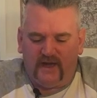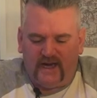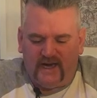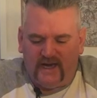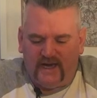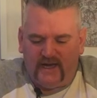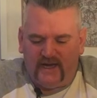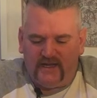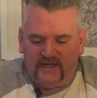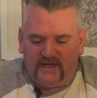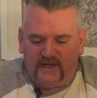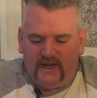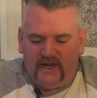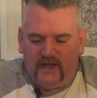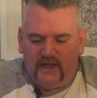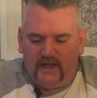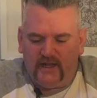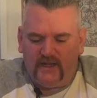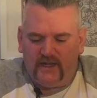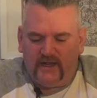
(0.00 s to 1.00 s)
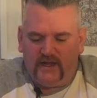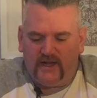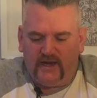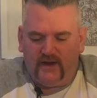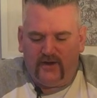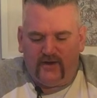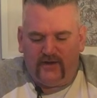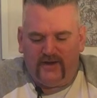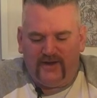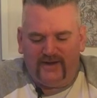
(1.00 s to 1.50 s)
And Éilean,
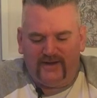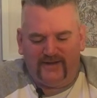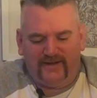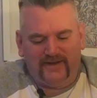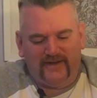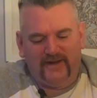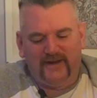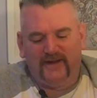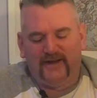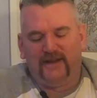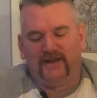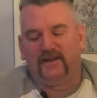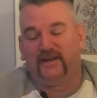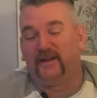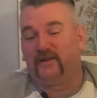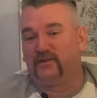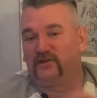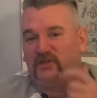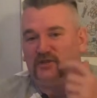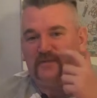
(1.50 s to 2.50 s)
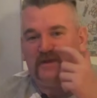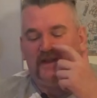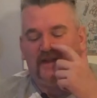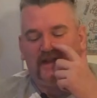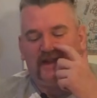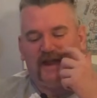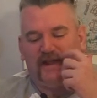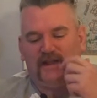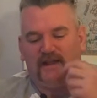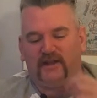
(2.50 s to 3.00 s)
now I don't speak
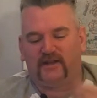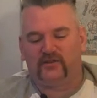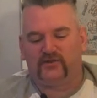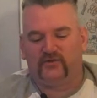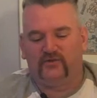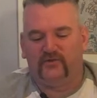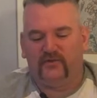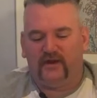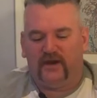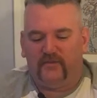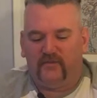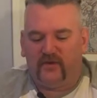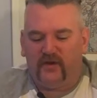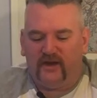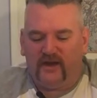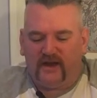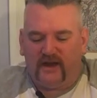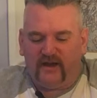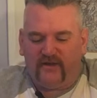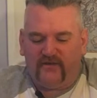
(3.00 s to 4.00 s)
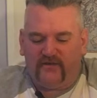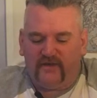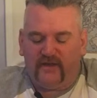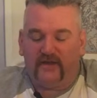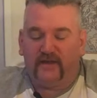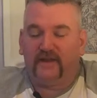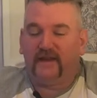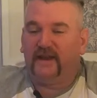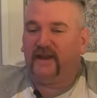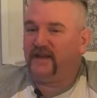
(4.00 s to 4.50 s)
Gaelic, so I'm going to give
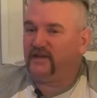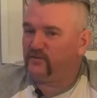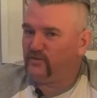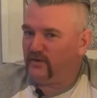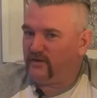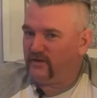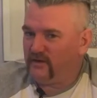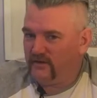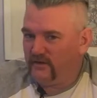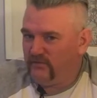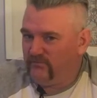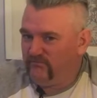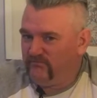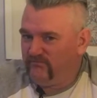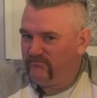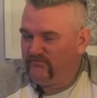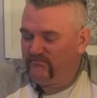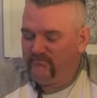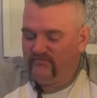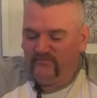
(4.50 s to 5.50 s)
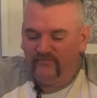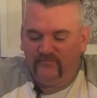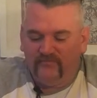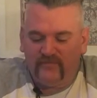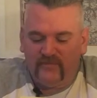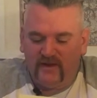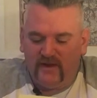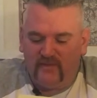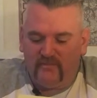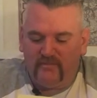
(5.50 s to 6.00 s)
the next one
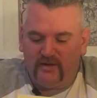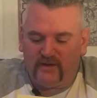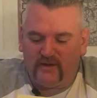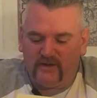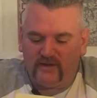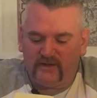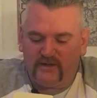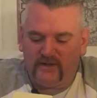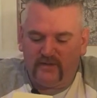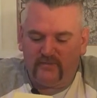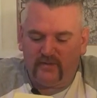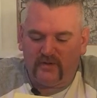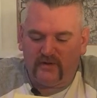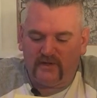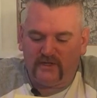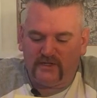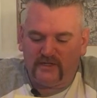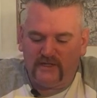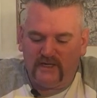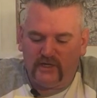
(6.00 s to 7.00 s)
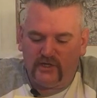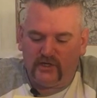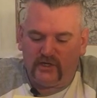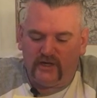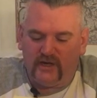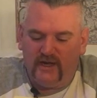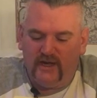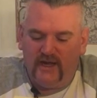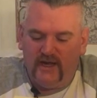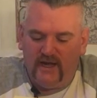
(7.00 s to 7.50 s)
a punt, the pronunciation.
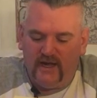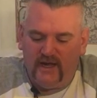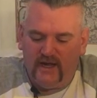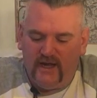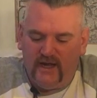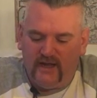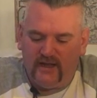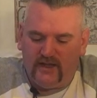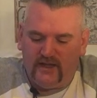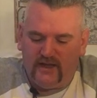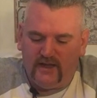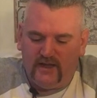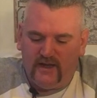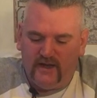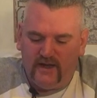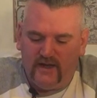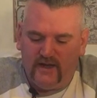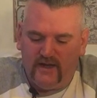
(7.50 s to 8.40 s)
Éilean